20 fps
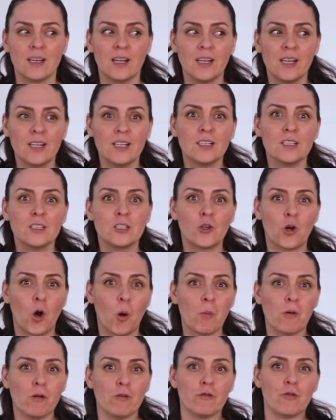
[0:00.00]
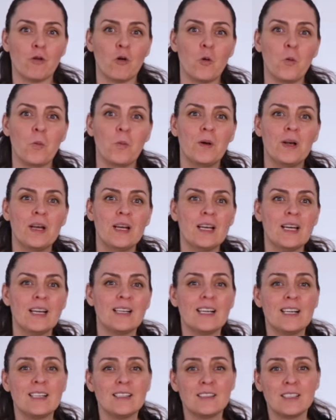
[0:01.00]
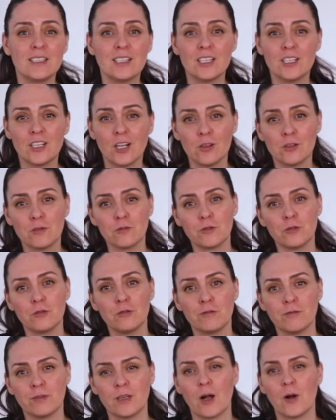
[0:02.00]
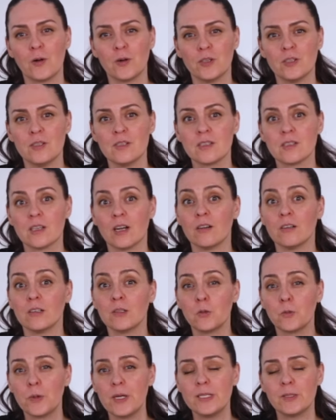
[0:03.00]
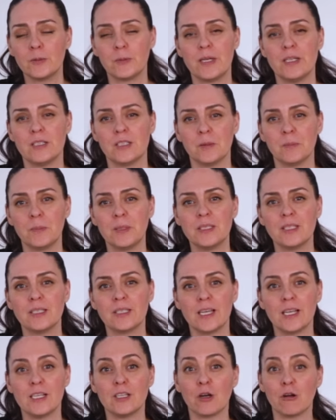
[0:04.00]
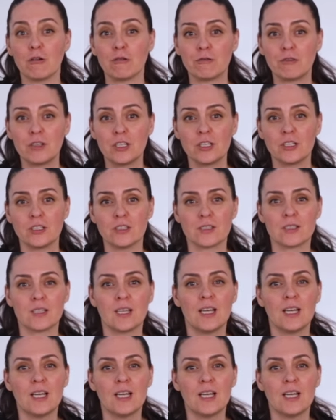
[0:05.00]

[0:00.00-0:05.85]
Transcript: a little chromophobe, and I think colorful flowers are a great way to mitigate our fears